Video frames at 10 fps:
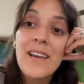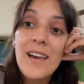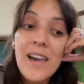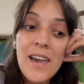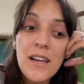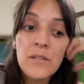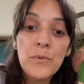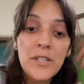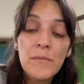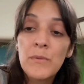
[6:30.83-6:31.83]
And
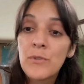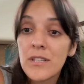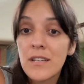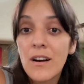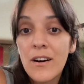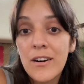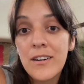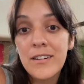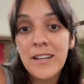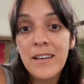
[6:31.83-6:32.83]
we're gonna be working
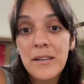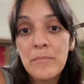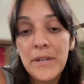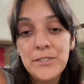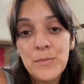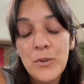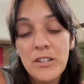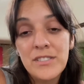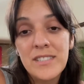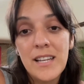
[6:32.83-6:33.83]
on bedroom
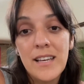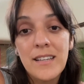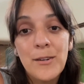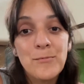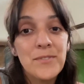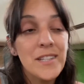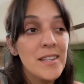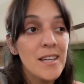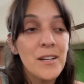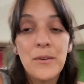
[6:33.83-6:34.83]
walls today. Hopefully
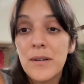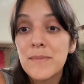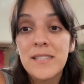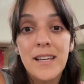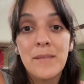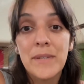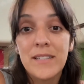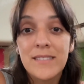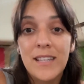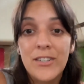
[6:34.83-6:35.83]
they can go up today
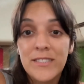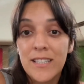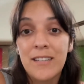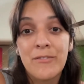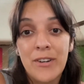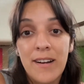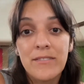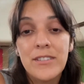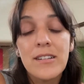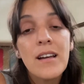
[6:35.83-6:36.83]
because they are taking forever.